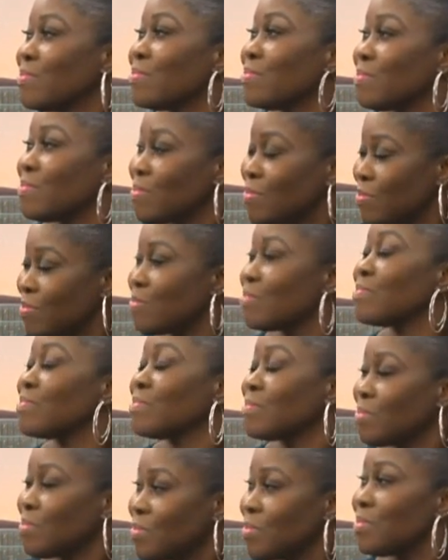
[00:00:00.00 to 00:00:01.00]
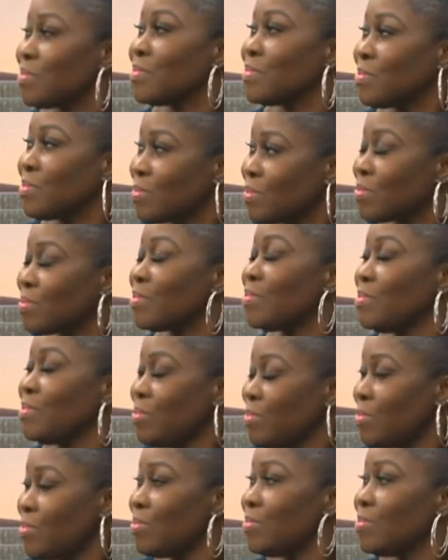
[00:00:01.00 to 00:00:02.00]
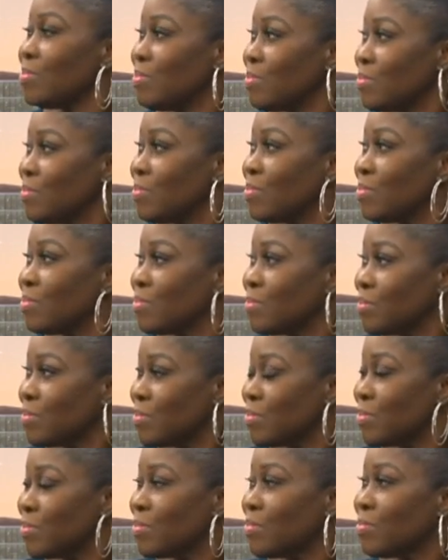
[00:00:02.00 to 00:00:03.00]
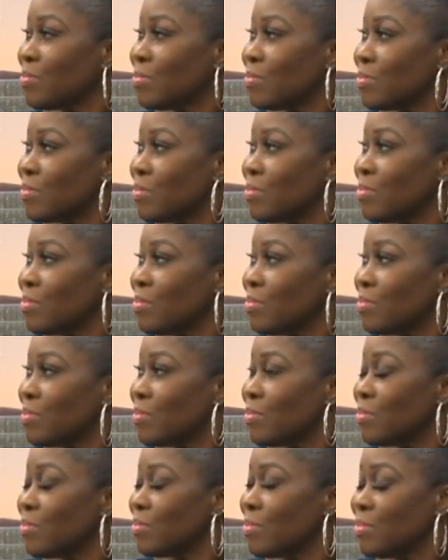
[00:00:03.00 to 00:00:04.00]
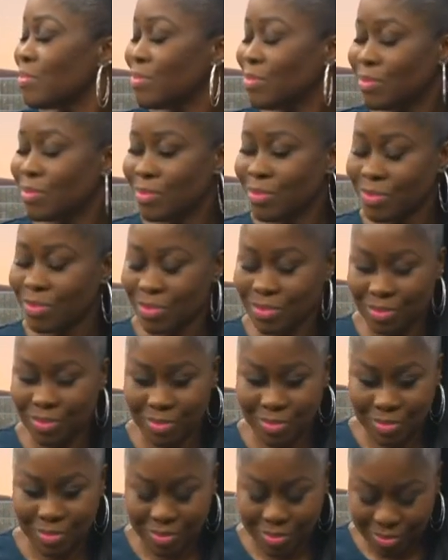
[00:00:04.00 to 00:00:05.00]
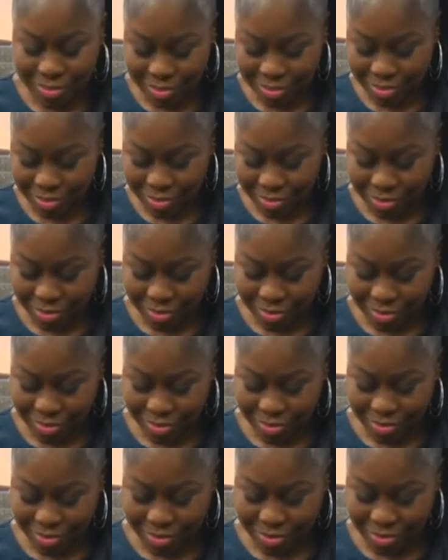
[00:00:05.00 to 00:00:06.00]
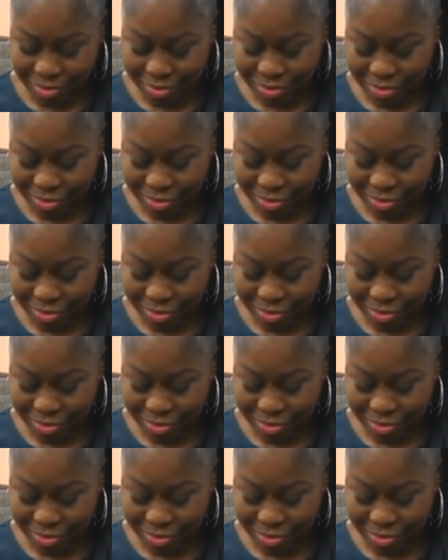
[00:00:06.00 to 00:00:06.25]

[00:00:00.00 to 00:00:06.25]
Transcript: No words are spoken by the person on screen.